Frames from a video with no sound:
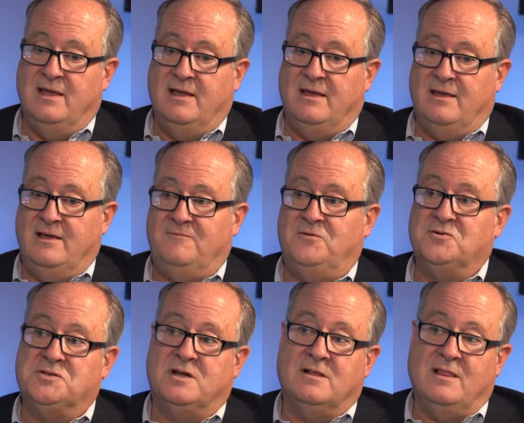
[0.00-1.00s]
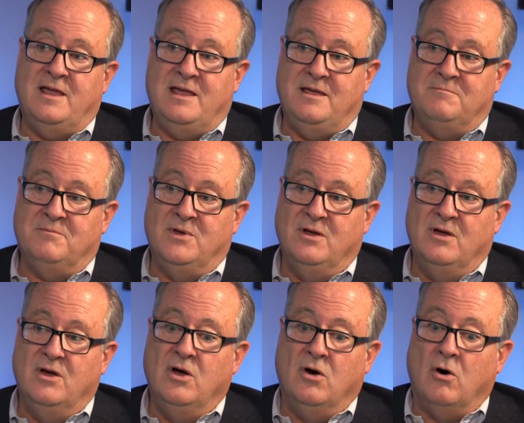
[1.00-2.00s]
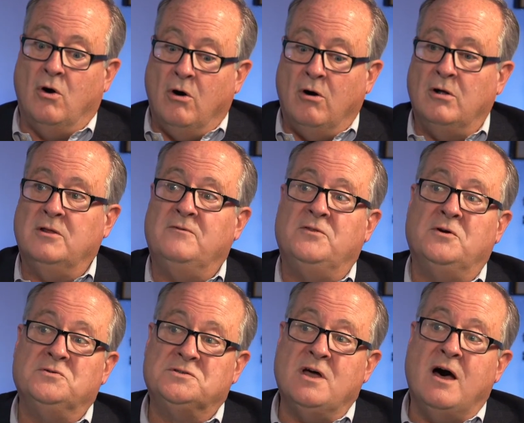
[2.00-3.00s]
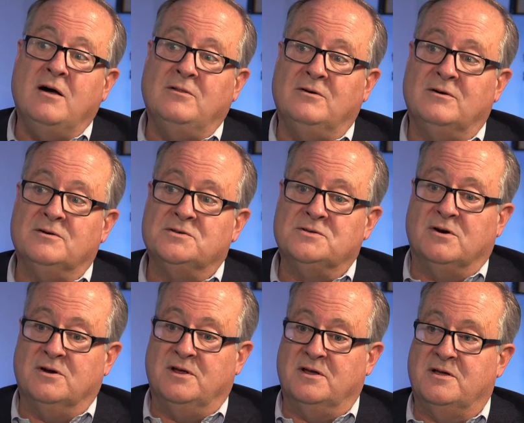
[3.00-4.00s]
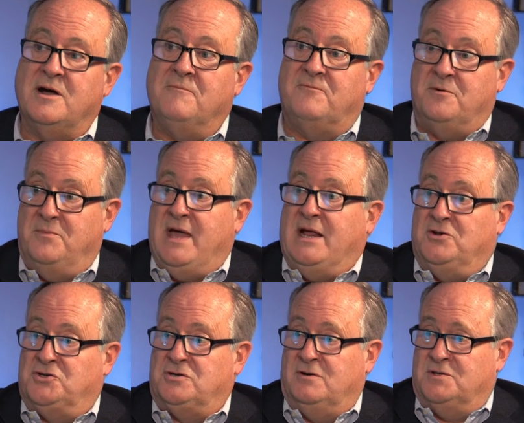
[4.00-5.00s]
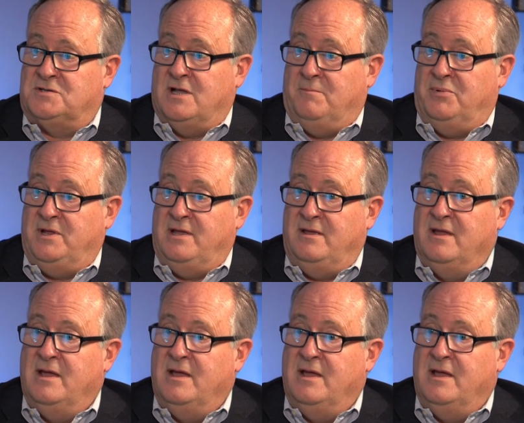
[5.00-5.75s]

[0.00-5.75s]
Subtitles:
if there's a claim, all of those dollars are going to come from that insurance company.